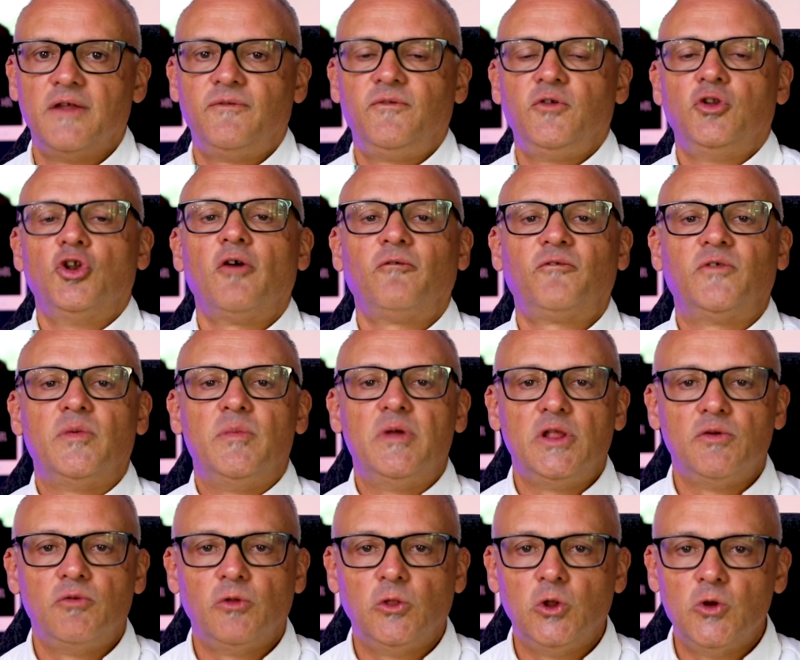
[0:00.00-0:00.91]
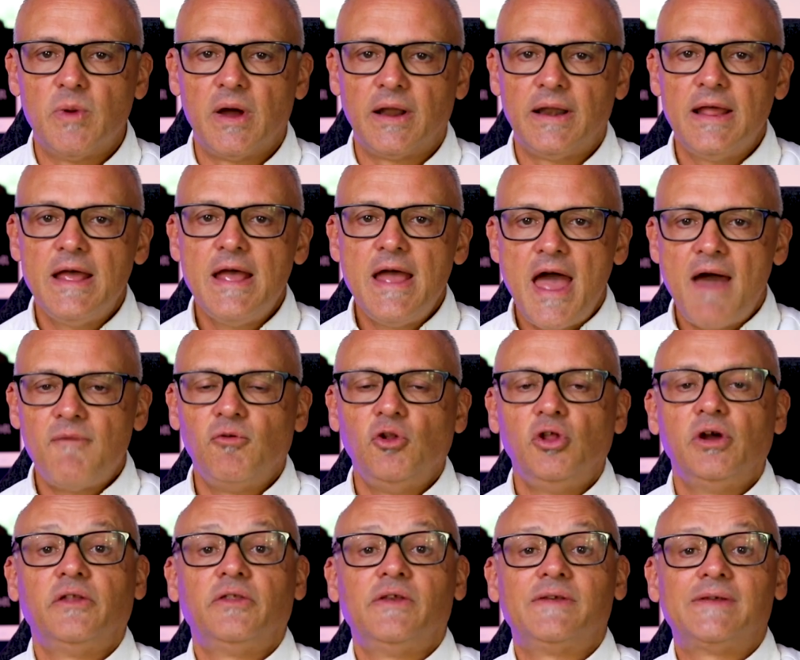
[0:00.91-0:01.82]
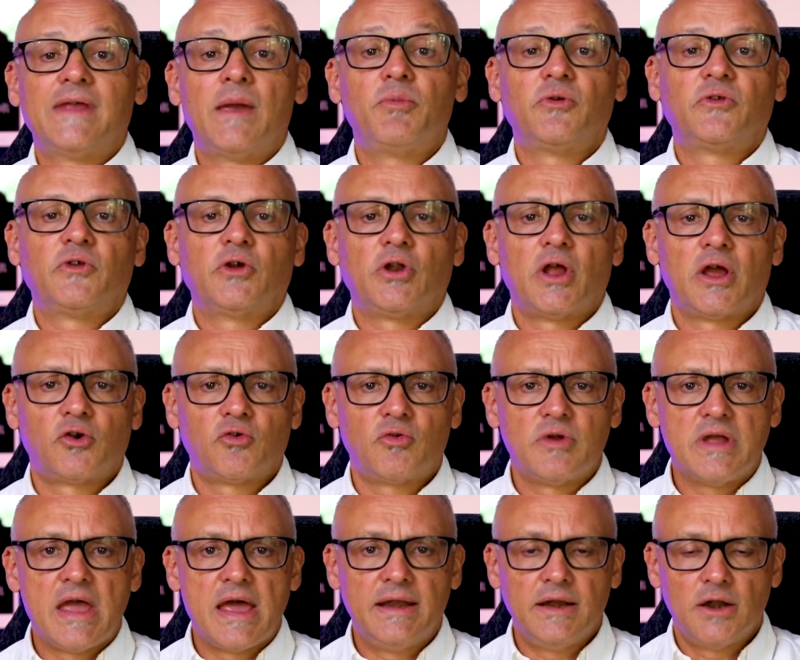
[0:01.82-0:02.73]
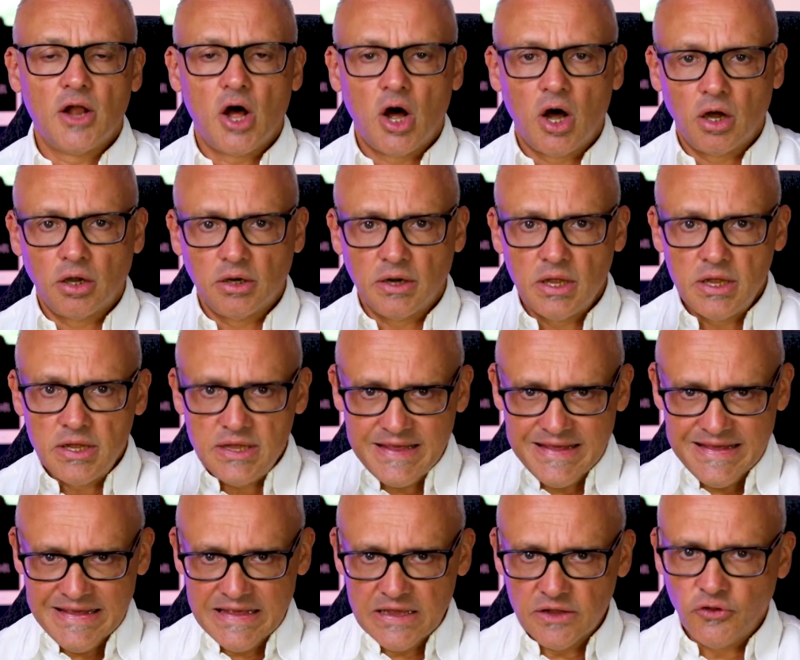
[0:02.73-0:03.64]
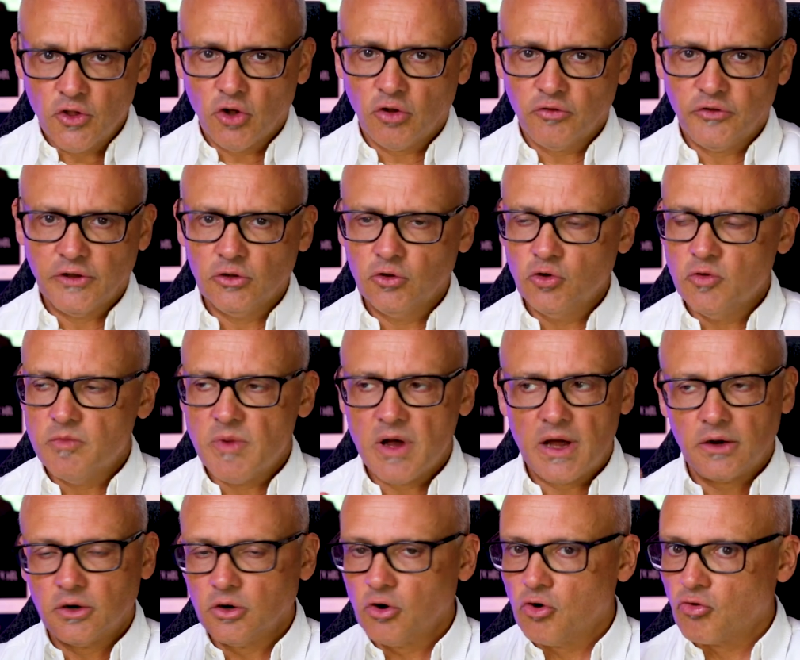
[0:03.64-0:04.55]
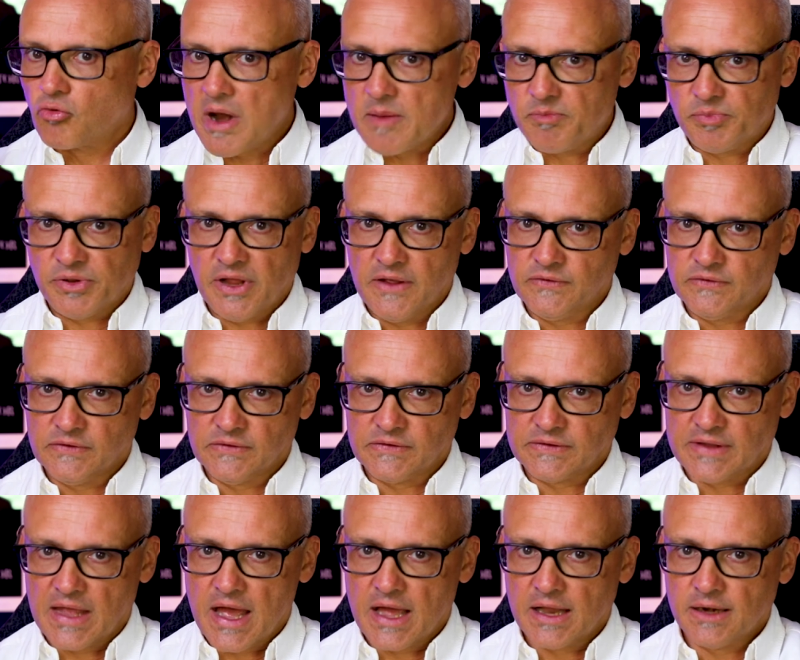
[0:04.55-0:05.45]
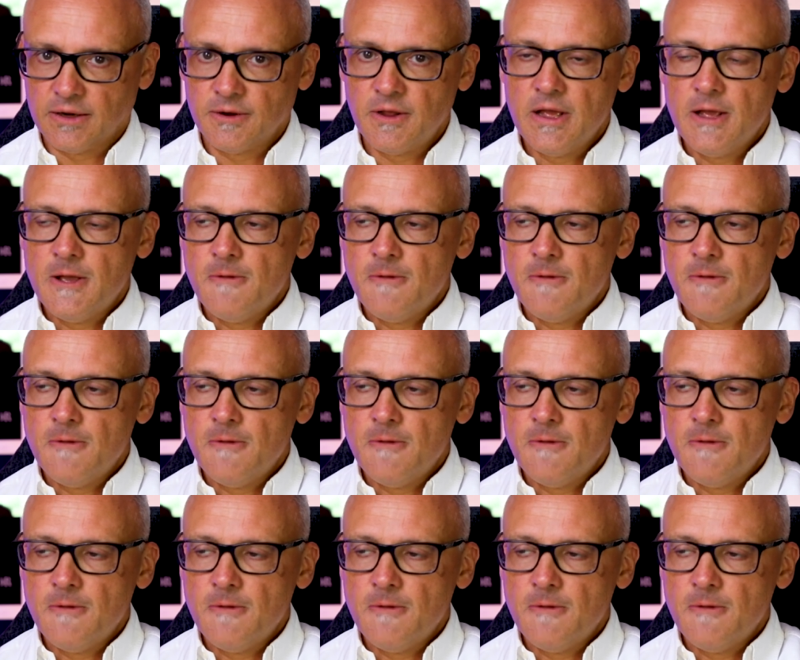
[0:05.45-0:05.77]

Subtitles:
If you're not familiar with Luban, have a look at this episode I created on Iodol de Luban. Great place to start.